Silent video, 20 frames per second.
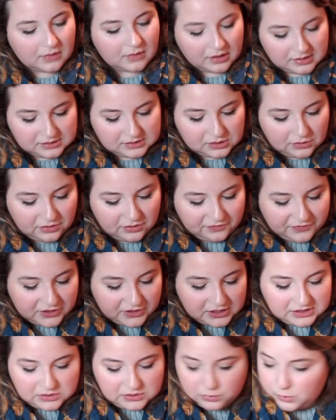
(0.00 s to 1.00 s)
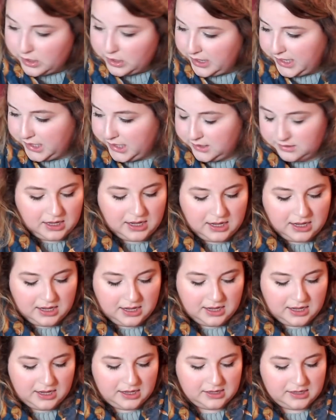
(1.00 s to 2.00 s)
So the first one
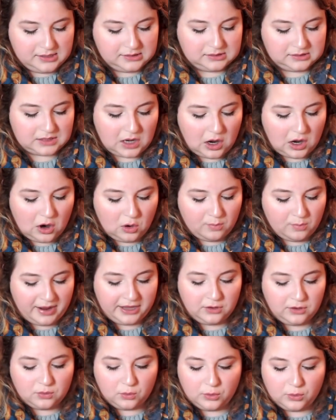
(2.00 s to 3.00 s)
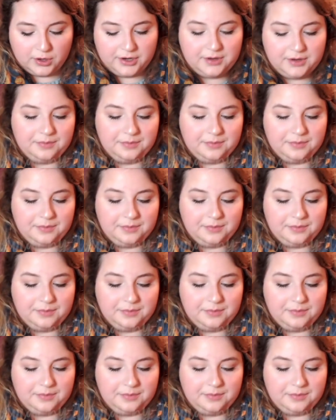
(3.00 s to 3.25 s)
is Oh My Gourd